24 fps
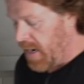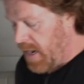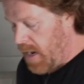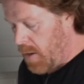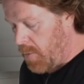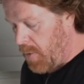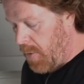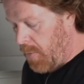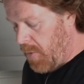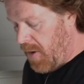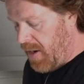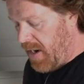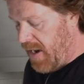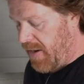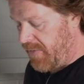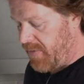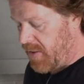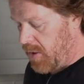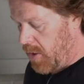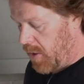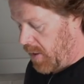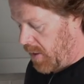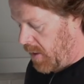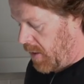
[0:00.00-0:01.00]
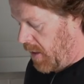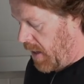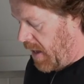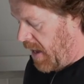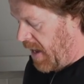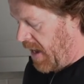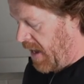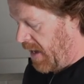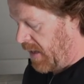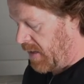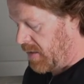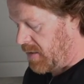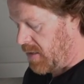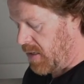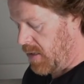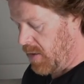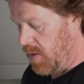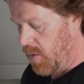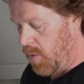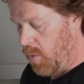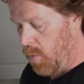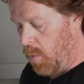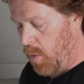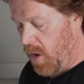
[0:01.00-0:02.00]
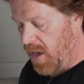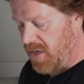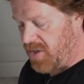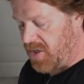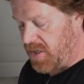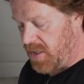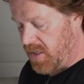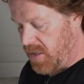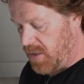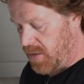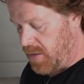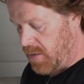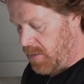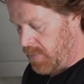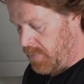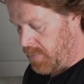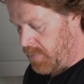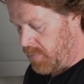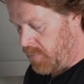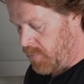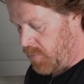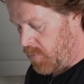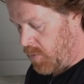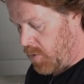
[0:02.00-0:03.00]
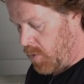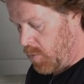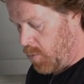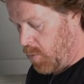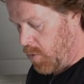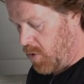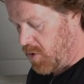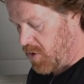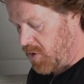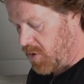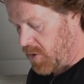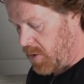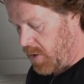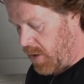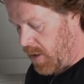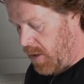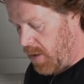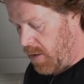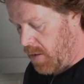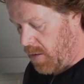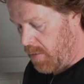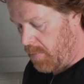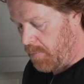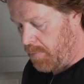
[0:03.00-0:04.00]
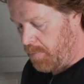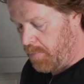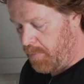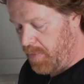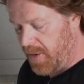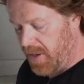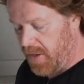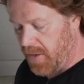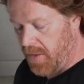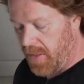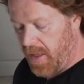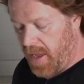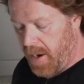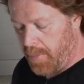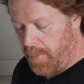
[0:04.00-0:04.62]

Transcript: now we want to have a look and watch this. We're just going to peel that